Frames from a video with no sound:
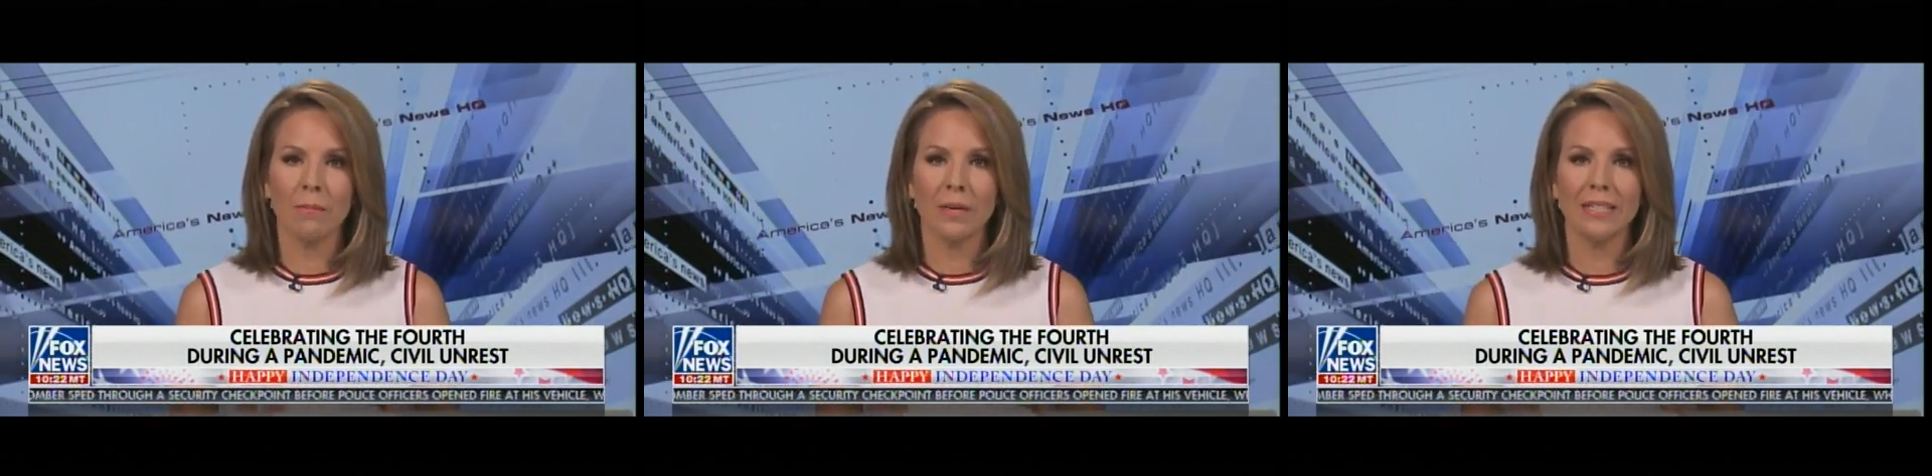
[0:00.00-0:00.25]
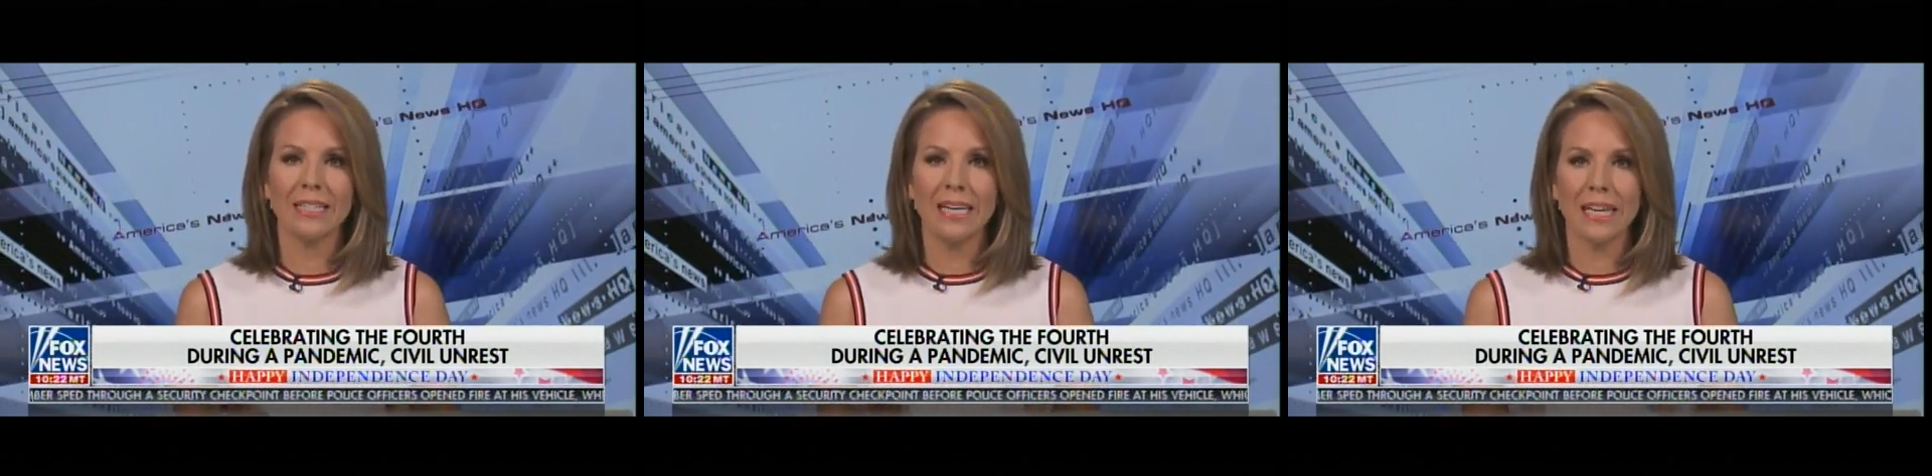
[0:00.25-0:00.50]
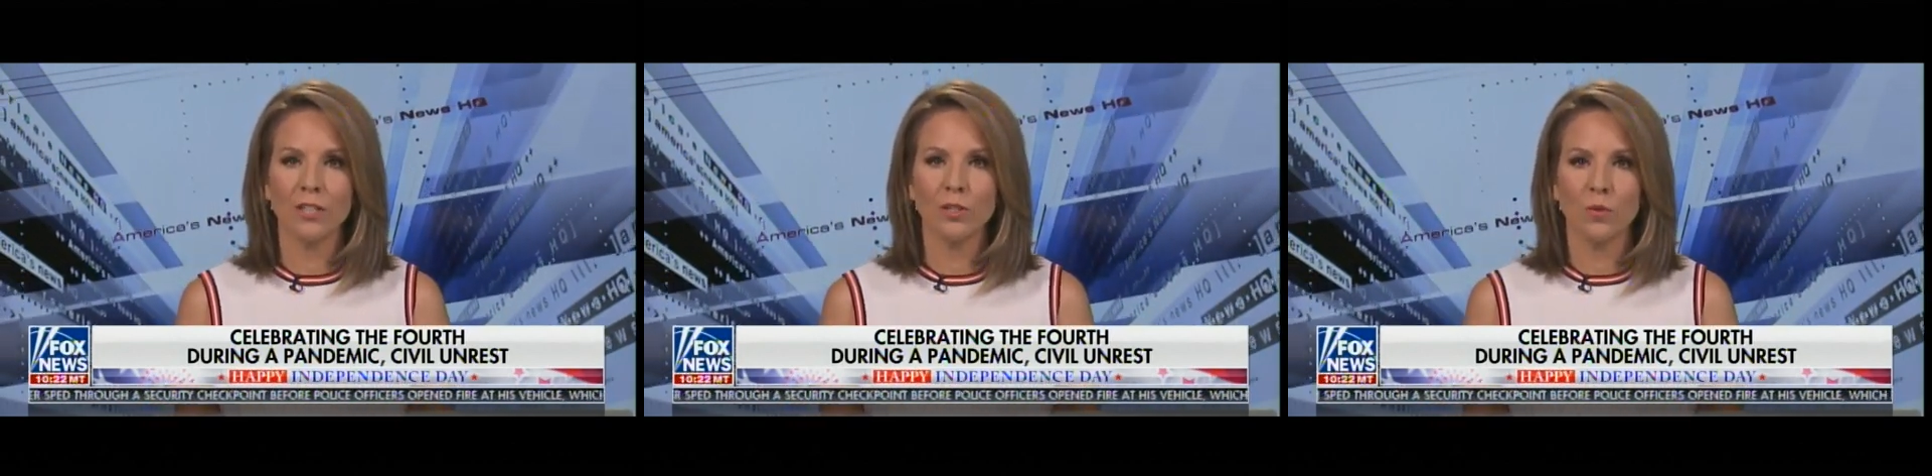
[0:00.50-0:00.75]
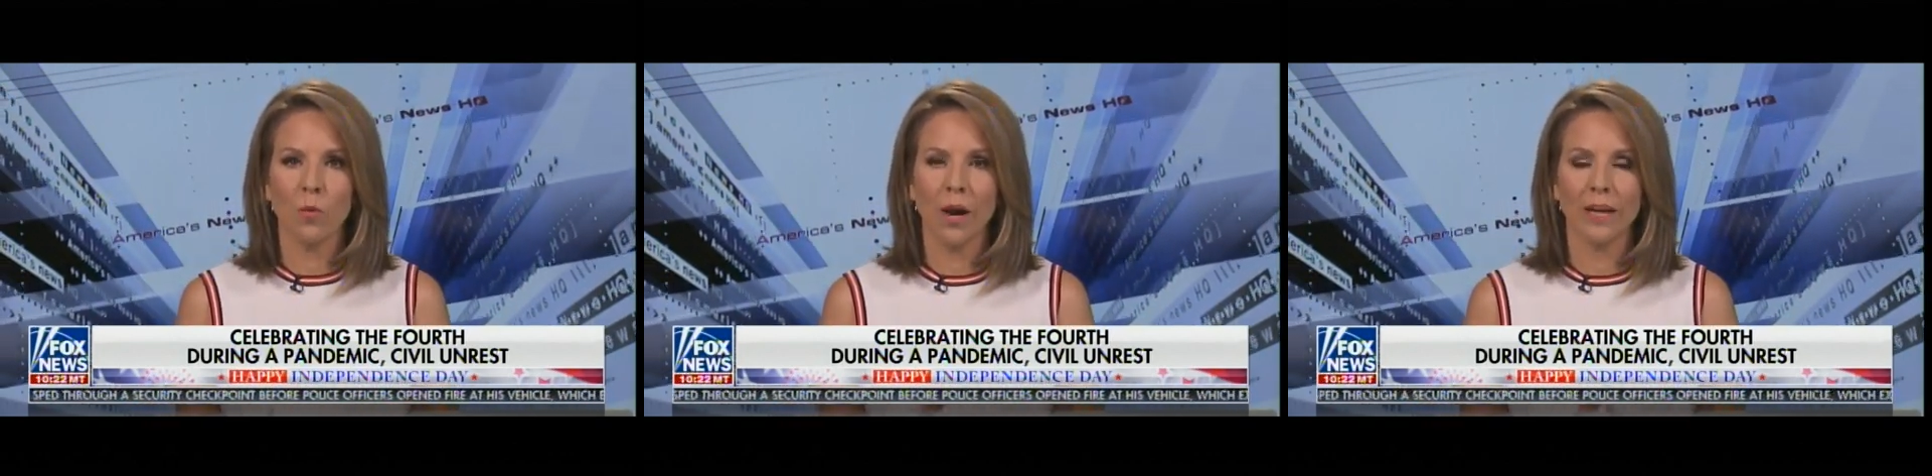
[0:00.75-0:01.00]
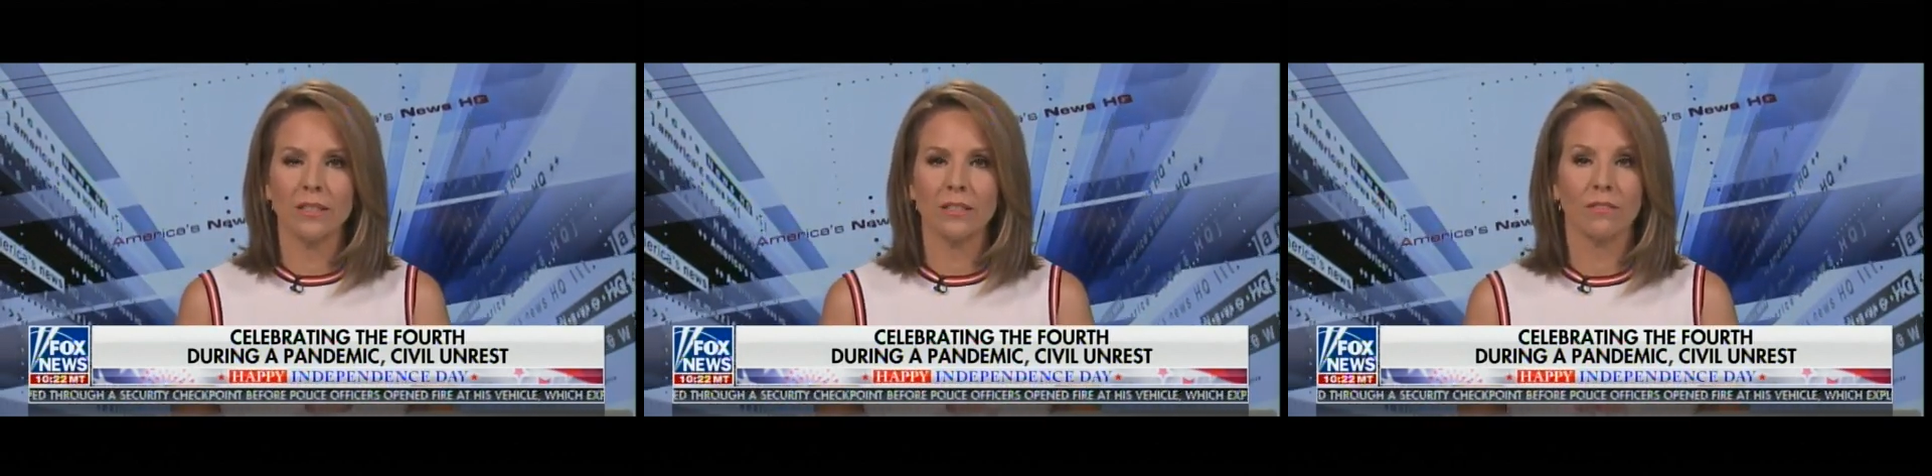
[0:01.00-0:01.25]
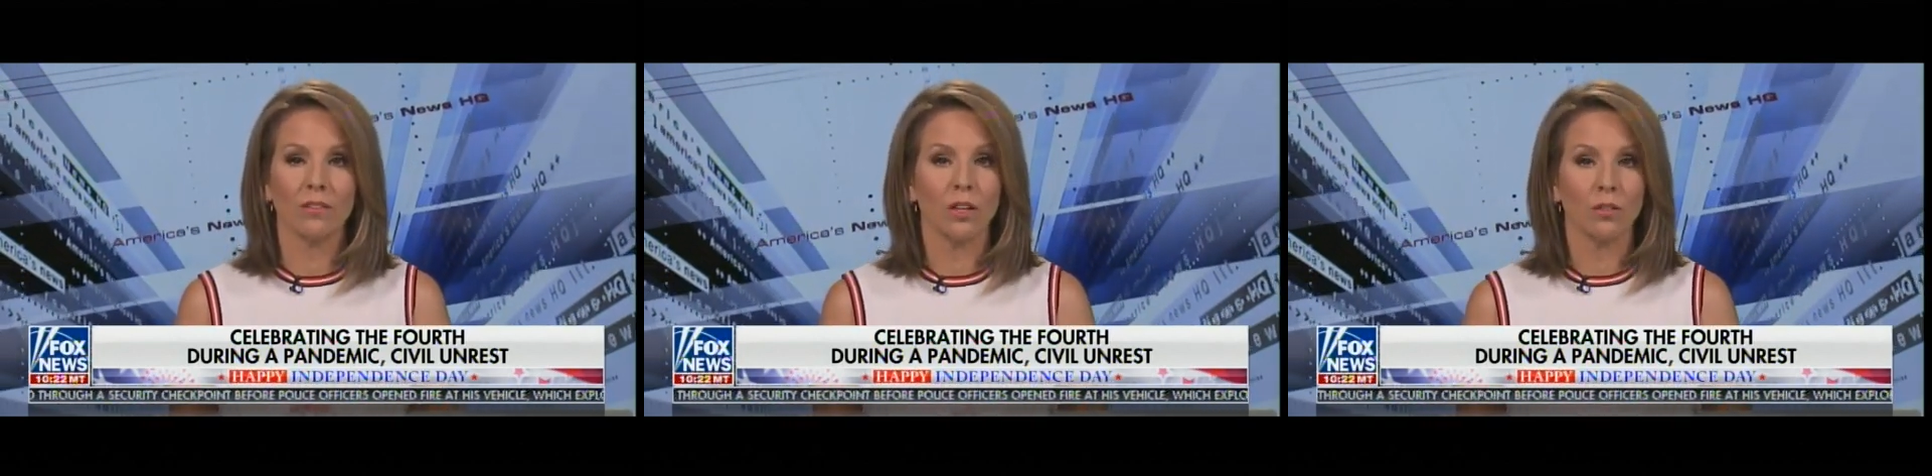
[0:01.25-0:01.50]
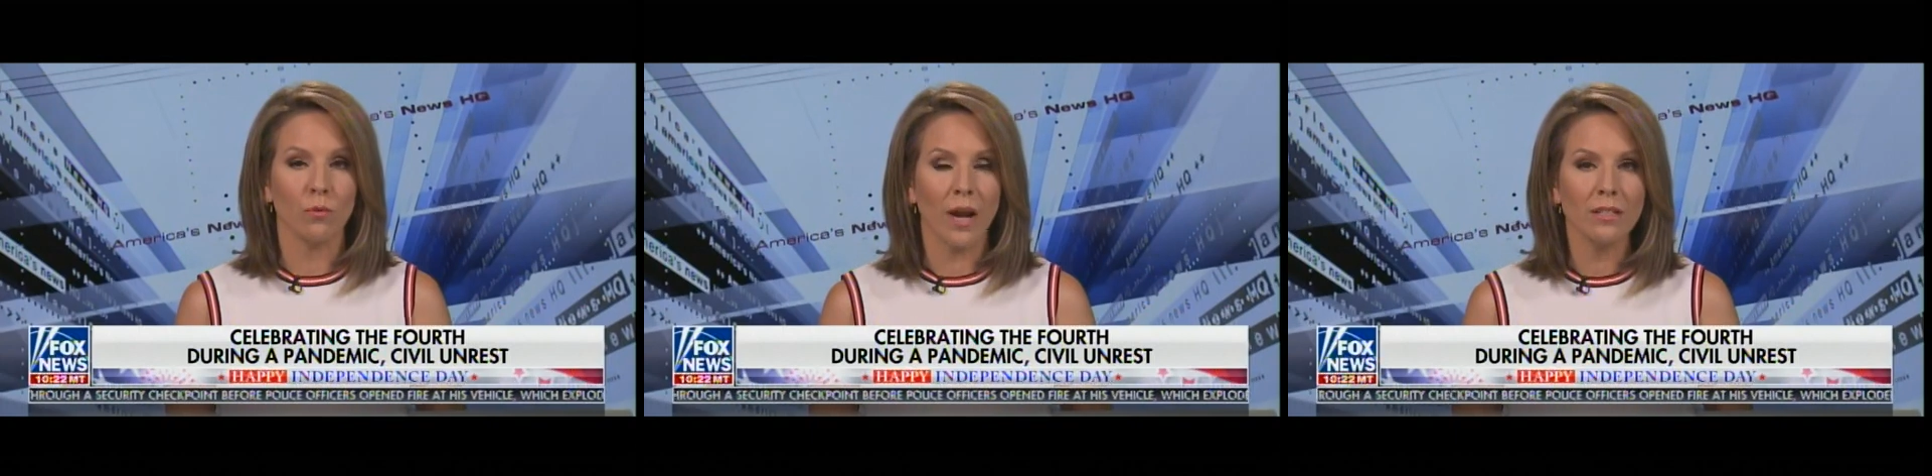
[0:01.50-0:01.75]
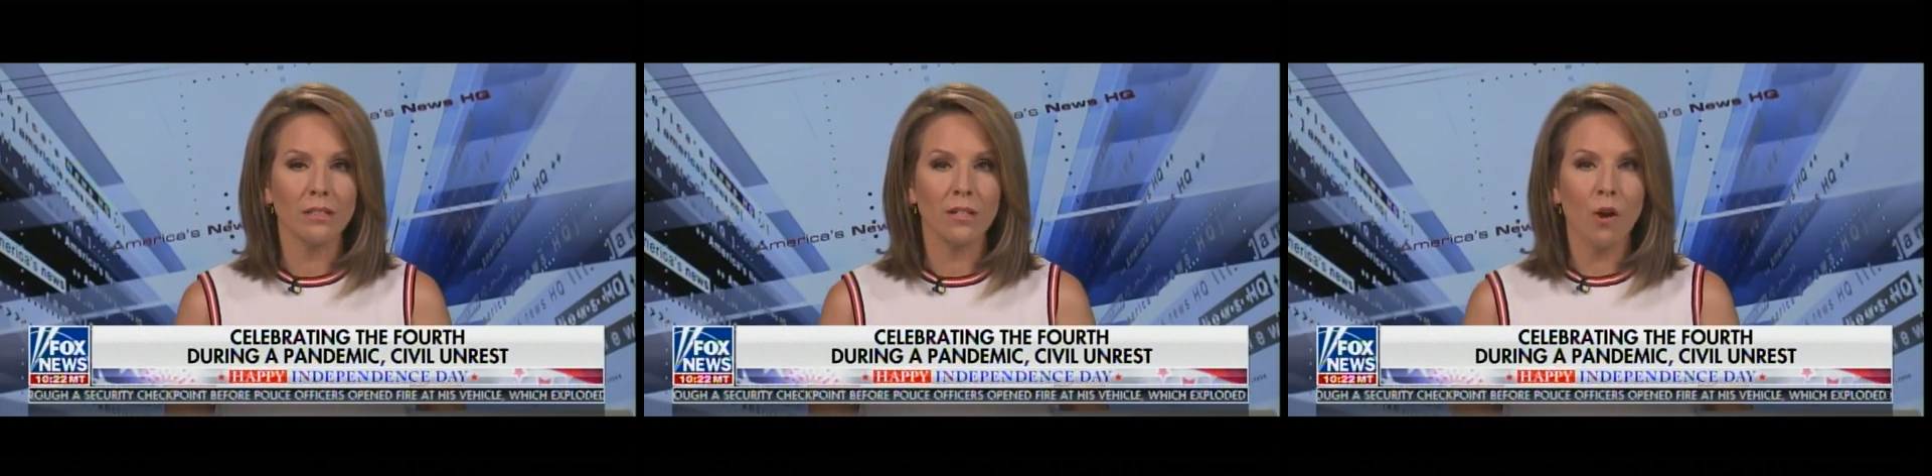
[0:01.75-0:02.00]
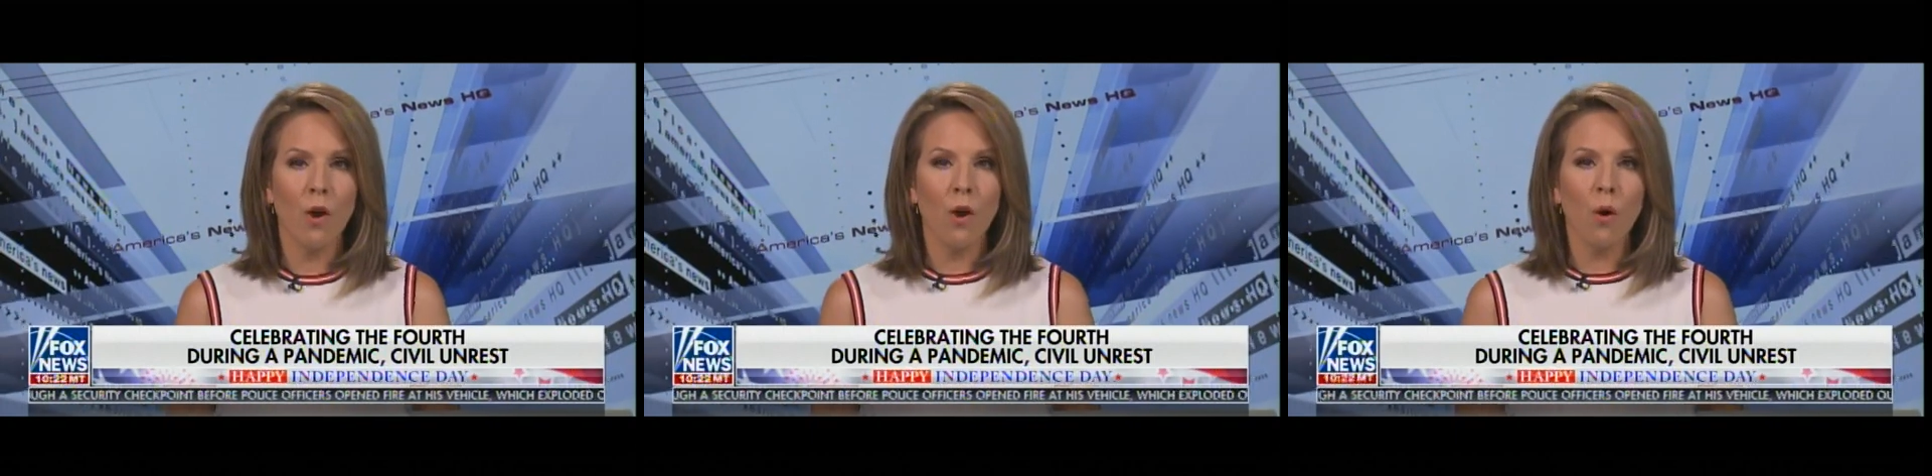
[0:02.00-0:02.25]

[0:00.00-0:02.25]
amid nationwide civil unrest